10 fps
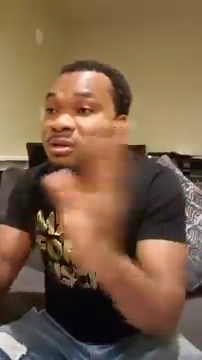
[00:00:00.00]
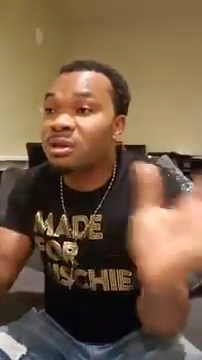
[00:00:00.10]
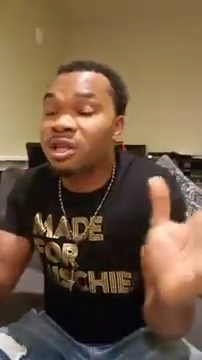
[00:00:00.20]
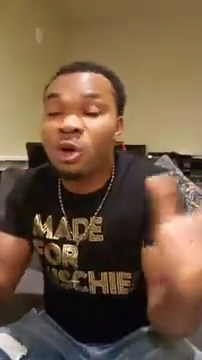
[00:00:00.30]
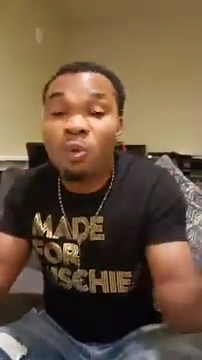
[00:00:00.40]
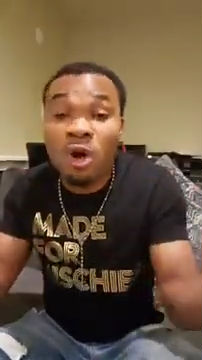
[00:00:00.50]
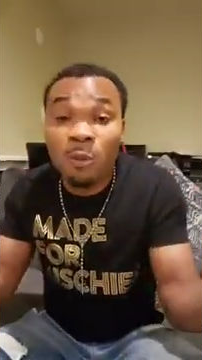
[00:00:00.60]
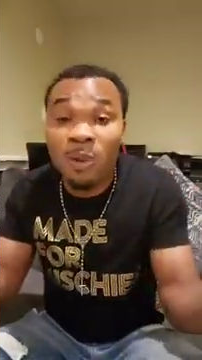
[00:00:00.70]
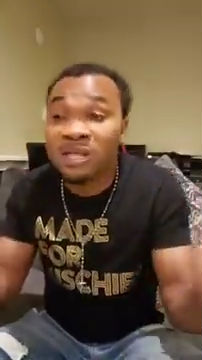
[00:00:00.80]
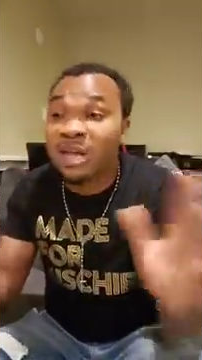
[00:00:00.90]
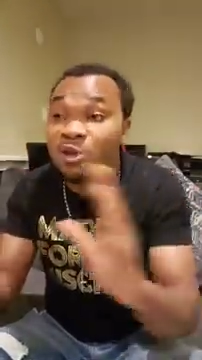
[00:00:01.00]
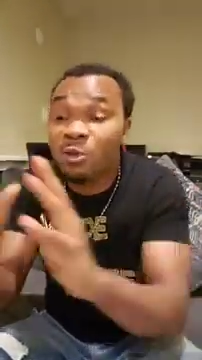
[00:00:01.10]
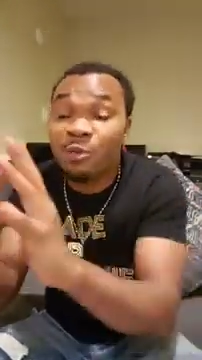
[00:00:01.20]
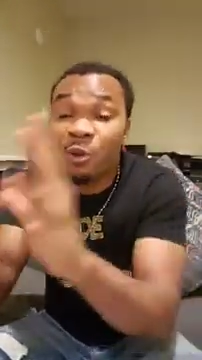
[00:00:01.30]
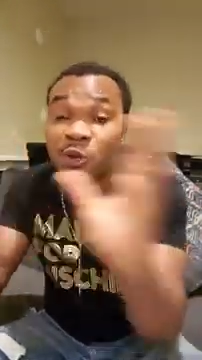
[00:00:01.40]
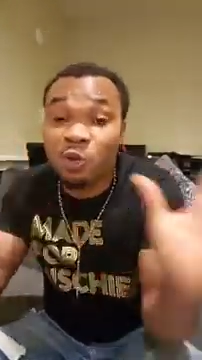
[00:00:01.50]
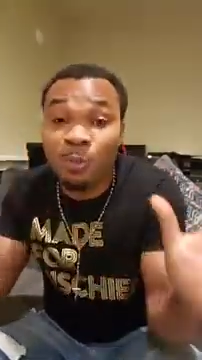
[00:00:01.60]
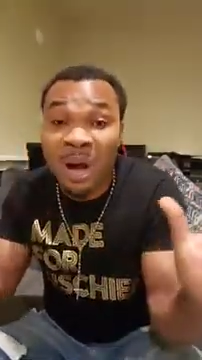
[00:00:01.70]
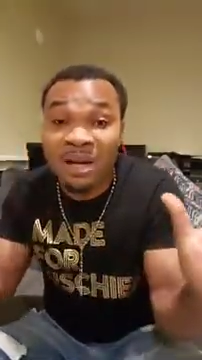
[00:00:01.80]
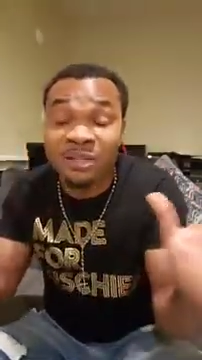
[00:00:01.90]
In your workplace that you people go to
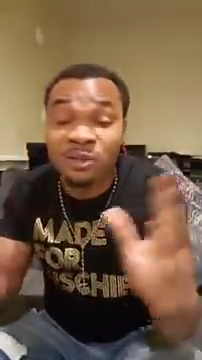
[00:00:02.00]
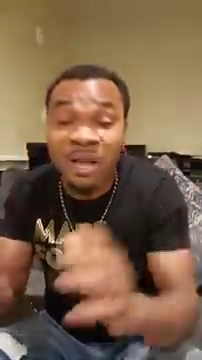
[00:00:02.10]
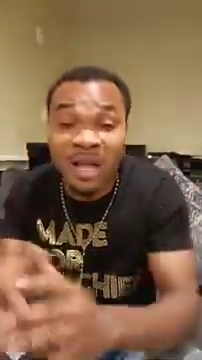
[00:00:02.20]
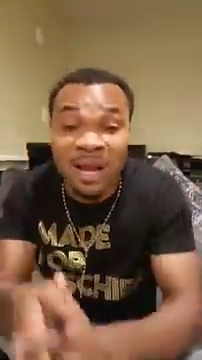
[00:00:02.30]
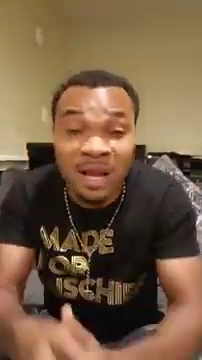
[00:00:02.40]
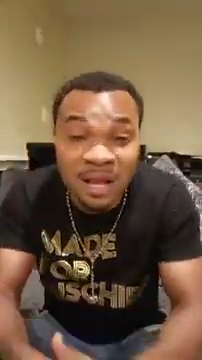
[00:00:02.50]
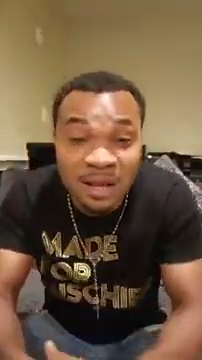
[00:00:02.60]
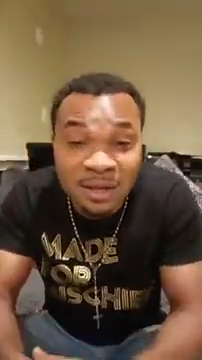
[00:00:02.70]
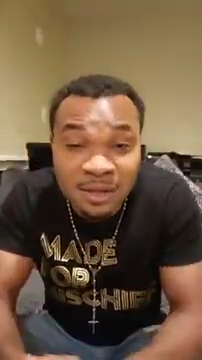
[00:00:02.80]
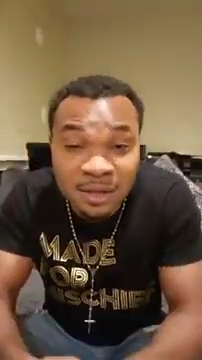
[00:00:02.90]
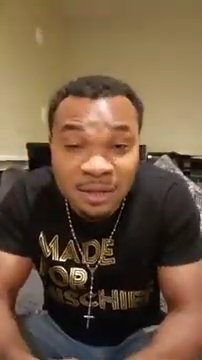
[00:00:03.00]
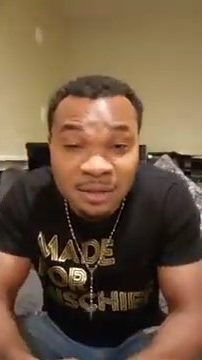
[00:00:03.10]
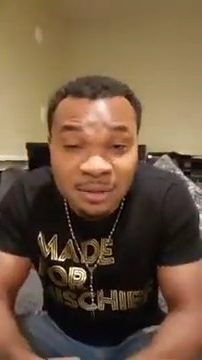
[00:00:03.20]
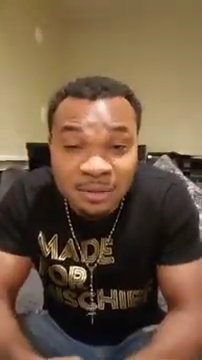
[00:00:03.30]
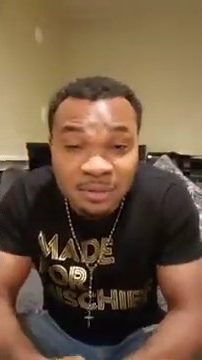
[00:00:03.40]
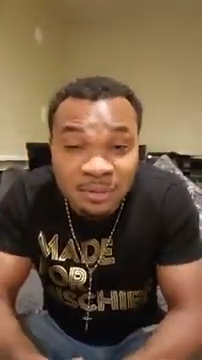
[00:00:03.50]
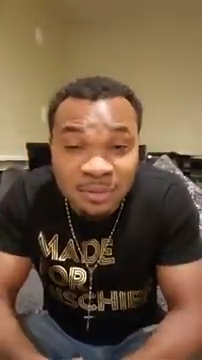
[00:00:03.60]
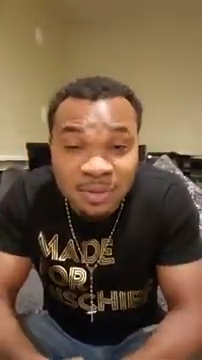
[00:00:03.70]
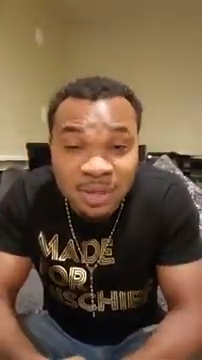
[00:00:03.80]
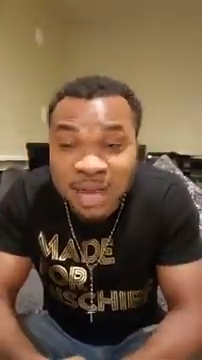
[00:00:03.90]
parties together.
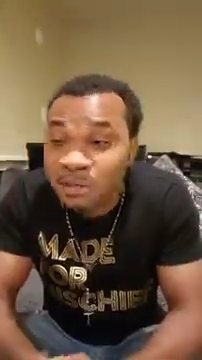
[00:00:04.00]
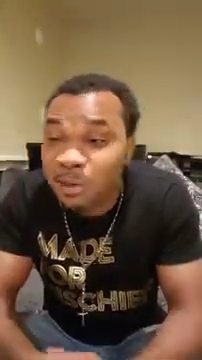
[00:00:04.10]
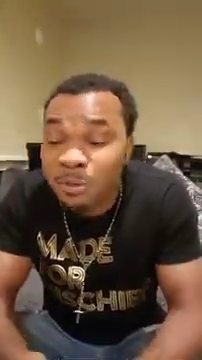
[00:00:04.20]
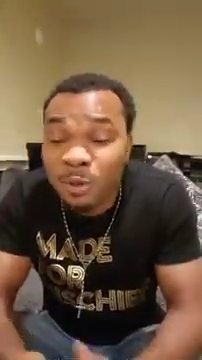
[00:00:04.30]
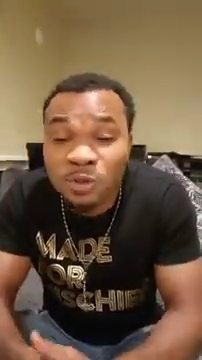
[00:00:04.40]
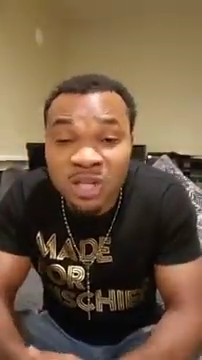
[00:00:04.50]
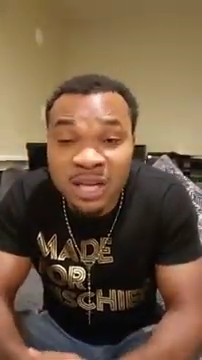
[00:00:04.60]
Like some people will say